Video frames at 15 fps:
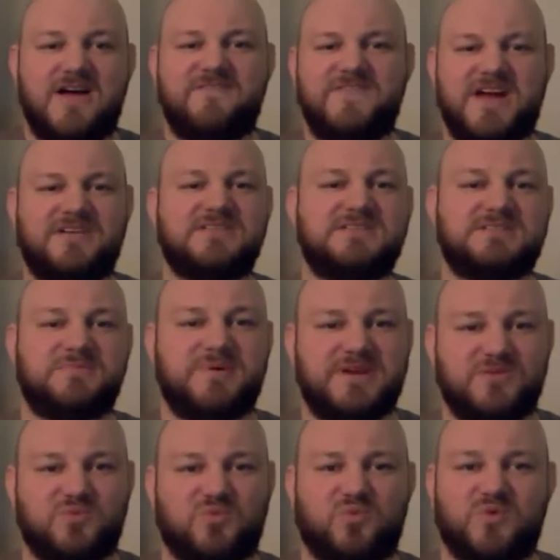I found it to
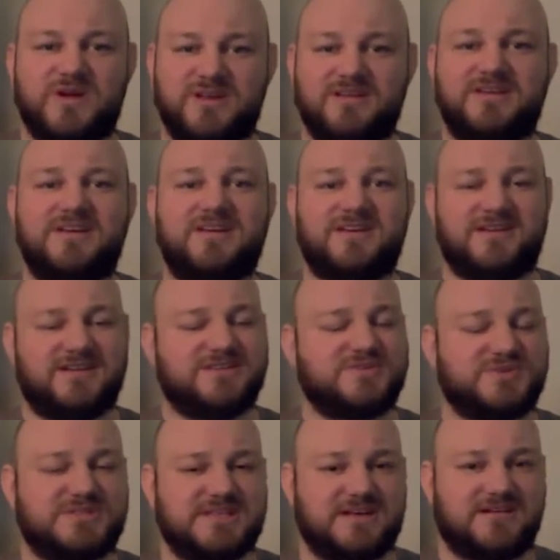be really an
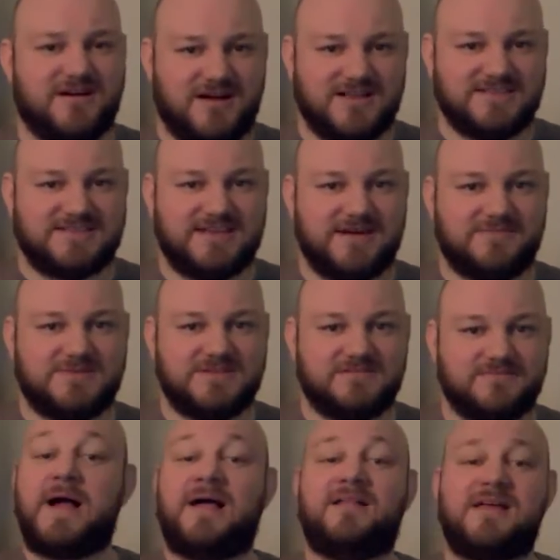interesting concept.
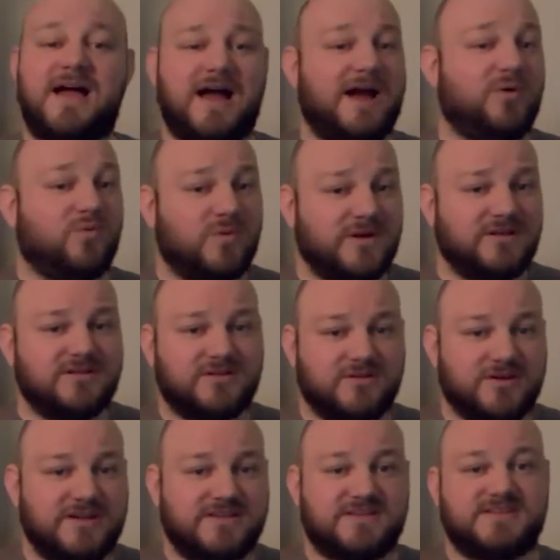While I will
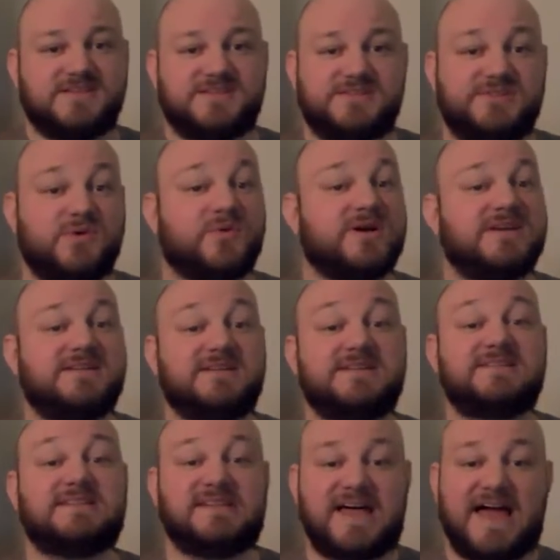agree that the story
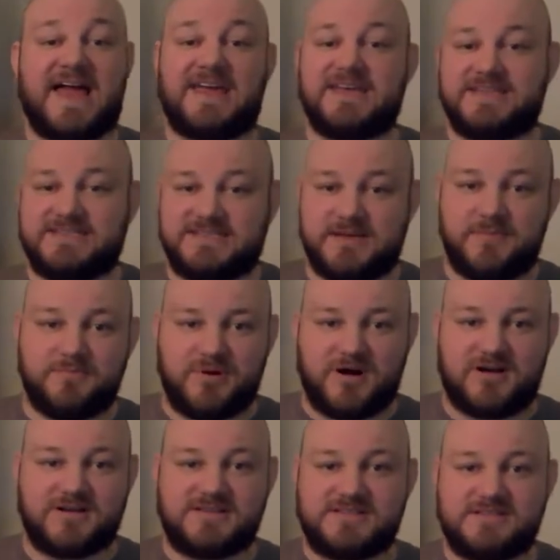does lag in some
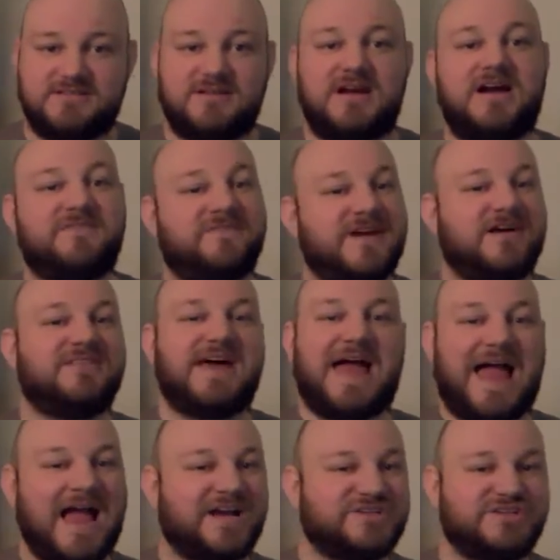parts, I found
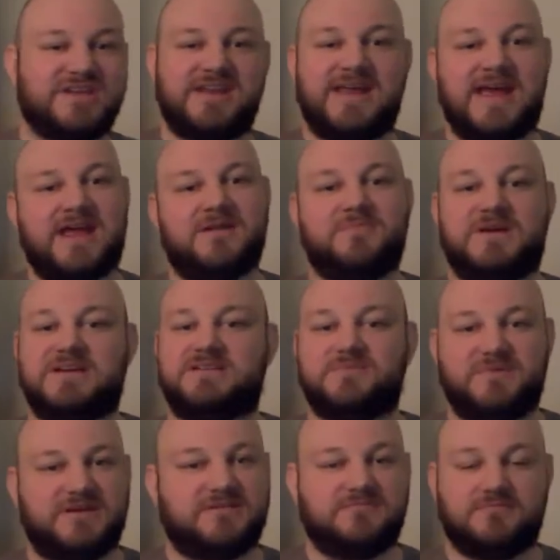the action anime
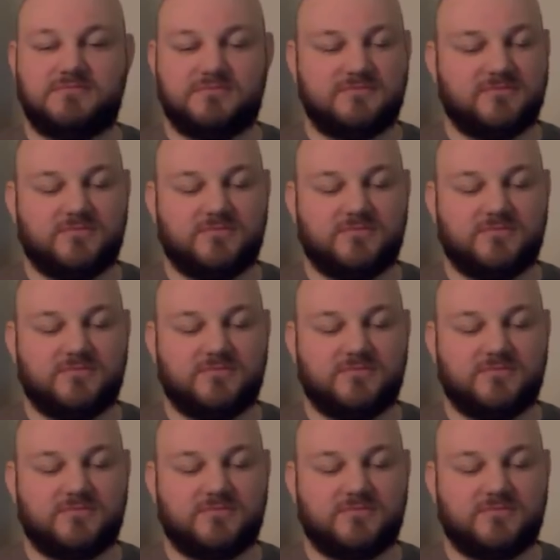to be